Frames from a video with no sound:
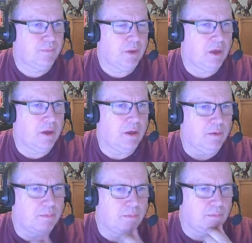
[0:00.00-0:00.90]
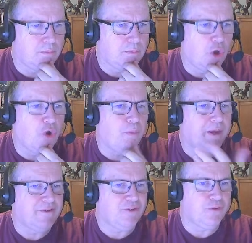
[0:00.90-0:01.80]

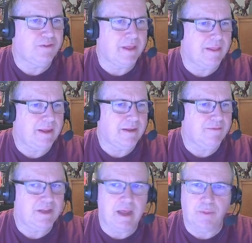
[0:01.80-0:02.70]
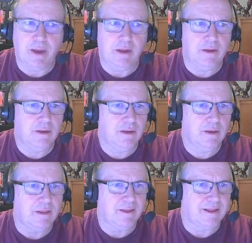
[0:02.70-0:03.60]
Because you lose it at the end of a day, right?
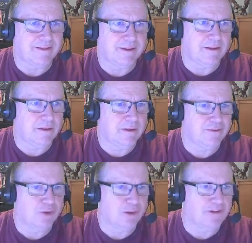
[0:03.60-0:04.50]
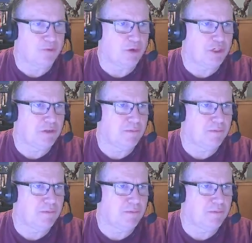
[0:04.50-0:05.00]
I think that's it. Let's look at inspiration.